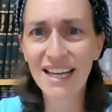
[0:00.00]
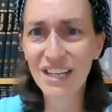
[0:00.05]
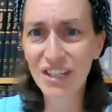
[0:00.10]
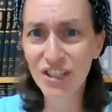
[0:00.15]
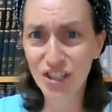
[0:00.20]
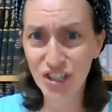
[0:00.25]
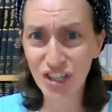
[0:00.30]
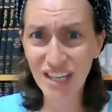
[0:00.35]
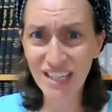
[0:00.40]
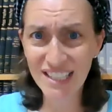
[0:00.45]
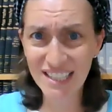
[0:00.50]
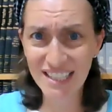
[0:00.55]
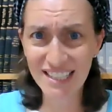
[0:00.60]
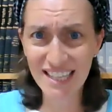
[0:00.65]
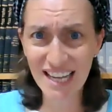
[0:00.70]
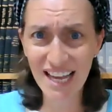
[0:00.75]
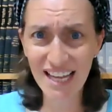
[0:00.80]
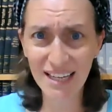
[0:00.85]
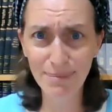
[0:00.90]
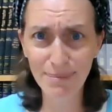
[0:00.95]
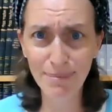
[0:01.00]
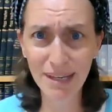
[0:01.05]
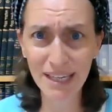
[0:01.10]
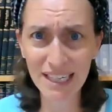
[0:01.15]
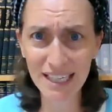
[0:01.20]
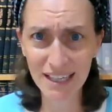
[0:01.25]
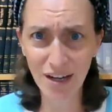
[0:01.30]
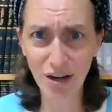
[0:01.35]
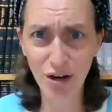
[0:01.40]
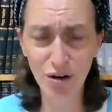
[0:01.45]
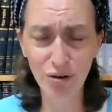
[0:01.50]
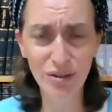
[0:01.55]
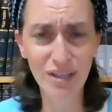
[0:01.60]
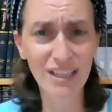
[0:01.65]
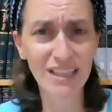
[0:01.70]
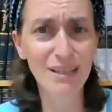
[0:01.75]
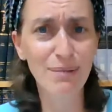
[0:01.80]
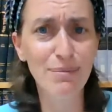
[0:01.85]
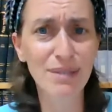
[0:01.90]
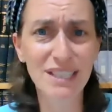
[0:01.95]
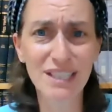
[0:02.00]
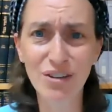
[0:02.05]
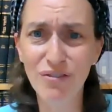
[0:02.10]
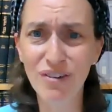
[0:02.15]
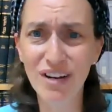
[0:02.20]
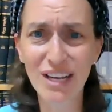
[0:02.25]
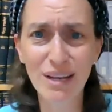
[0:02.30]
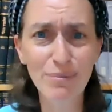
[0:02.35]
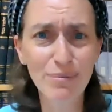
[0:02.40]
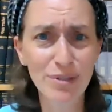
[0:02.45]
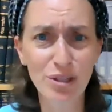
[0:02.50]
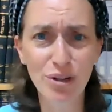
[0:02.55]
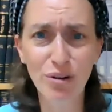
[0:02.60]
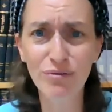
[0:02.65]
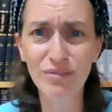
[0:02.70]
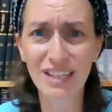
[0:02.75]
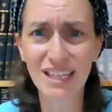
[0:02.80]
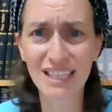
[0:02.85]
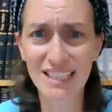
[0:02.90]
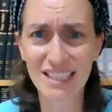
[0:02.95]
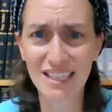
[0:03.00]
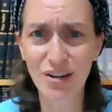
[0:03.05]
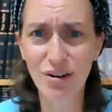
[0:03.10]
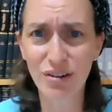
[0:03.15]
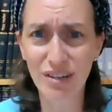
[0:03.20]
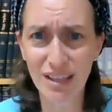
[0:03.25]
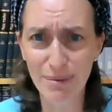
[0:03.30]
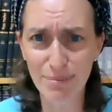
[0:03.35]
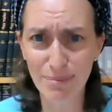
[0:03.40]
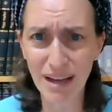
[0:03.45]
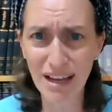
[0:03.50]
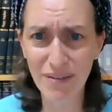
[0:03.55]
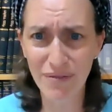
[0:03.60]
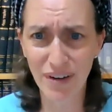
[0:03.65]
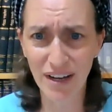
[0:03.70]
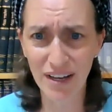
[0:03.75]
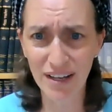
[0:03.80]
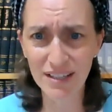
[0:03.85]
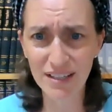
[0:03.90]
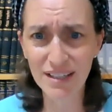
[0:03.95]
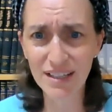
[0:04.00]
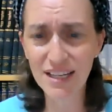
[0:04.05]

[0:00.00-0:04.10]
he just said a minute ago that the Mitzoraim don't need to go to the mikvah.